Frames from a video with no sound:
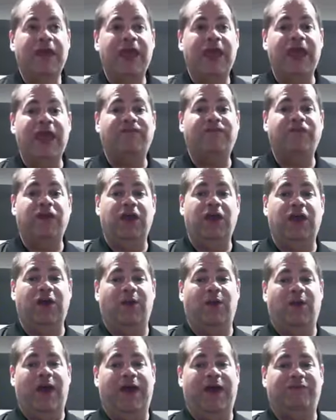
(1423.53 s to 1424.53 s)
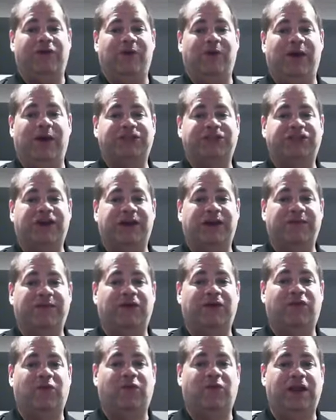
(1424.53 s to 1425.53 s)
If you have a question in
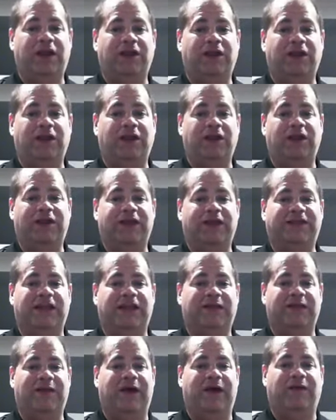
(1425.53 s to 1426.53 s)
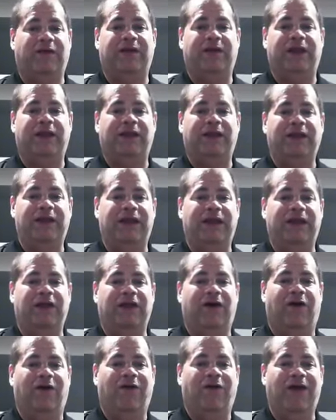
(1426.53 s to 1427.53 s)
between, you just email me,
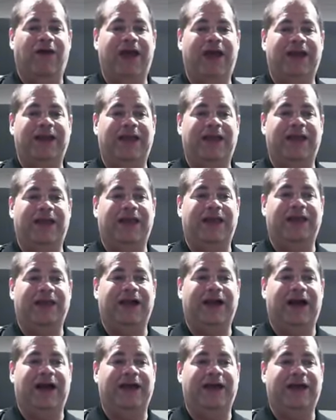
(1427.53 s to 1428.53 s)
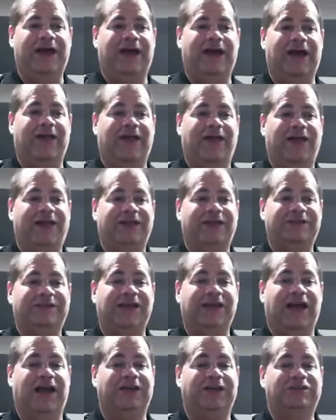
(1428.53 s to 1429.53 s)
Neil, N-E-I-L, at
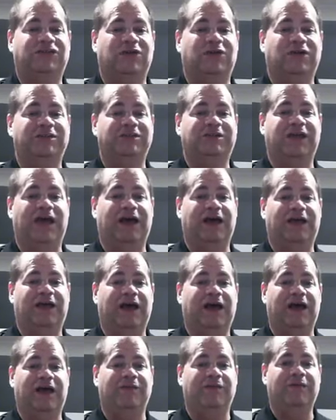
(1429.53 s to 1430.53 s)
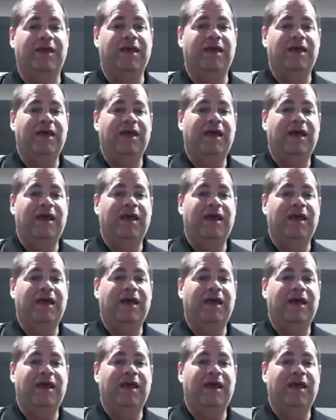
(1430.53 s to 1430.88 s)
ECIstores.com,